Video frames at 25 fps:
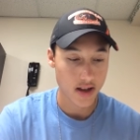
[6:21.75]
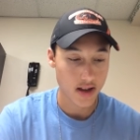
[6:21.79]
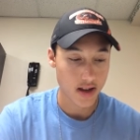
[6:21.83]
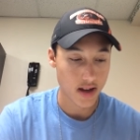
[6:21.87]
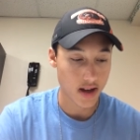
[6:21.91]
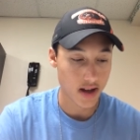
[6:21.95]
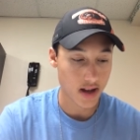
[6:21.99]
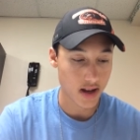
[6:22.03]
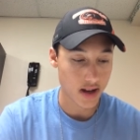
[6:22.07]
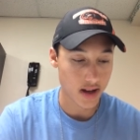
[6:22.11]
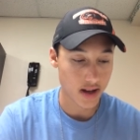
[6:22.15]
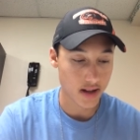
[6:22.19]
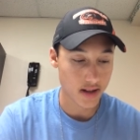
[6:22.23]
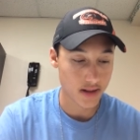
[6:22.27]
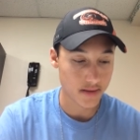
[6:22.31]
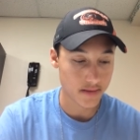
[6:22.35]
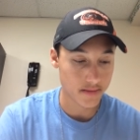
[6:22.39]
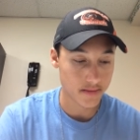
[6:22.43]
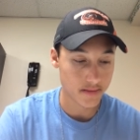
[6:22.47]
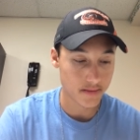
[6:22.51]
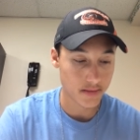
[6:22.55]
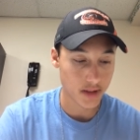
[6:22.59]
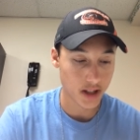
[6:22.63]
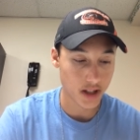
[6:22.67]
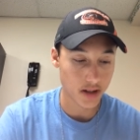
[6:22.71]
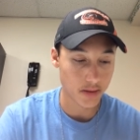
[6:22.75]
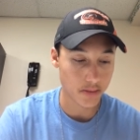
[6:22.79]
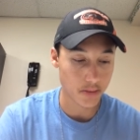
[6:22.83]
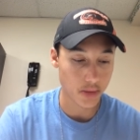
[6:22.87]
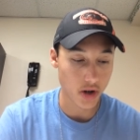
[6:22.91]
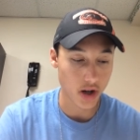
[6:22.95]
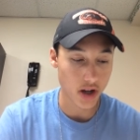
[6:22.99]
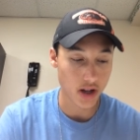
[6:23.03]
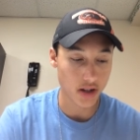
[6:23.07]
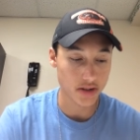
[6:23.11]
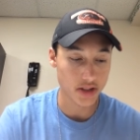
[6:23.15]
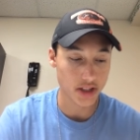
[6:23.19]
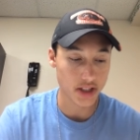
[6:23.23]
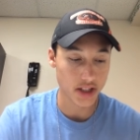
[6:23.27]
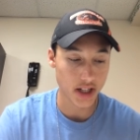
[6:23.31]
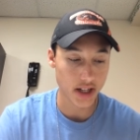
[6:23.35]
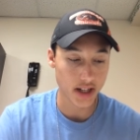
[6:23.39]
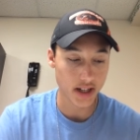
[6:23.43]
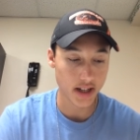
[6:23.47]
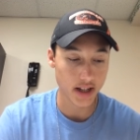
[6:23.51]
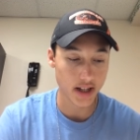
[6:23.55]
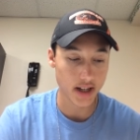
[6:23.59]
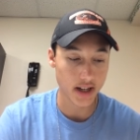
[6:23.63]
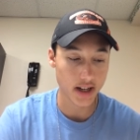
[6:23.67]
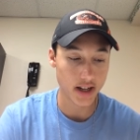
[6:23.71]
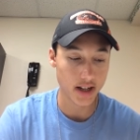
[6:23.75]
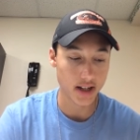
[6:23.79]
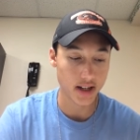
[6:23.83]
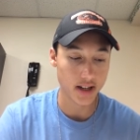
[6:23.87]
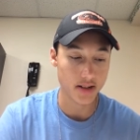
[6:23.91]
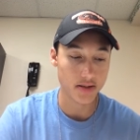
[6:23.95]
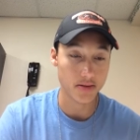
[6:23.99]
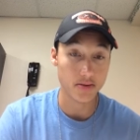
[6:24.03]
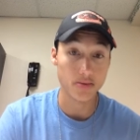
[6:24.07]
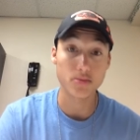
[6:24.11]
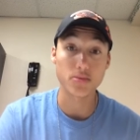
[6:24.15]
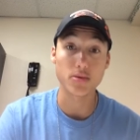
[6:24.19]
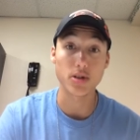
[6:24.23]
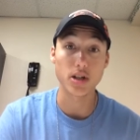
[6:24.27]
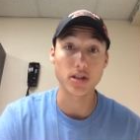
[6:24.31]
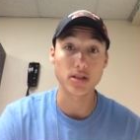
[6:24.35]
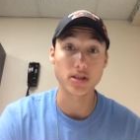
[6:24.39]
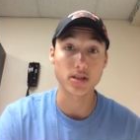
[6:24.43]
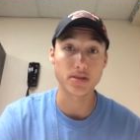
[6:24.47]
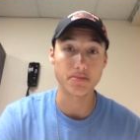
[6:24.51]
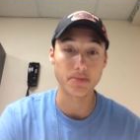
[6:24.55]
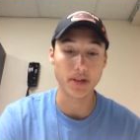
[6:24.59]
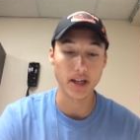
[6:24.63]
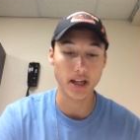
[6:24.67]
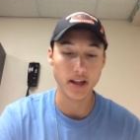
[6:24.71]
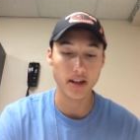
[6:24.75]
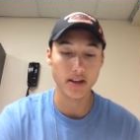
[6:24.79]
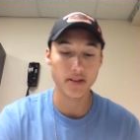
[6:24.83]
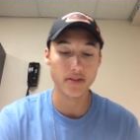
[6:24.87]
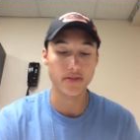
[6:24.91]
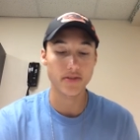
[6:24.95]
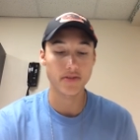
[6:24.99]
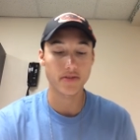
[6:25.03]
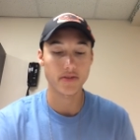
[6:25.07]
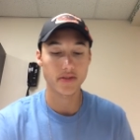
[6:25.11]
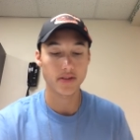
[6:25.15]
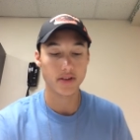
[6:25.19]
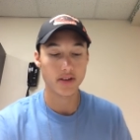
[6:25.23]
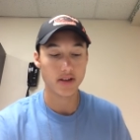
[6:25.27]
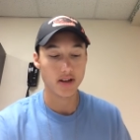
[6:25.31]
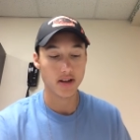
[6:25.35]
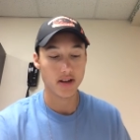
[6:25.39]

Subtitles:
And, broiled chicken and roast beef,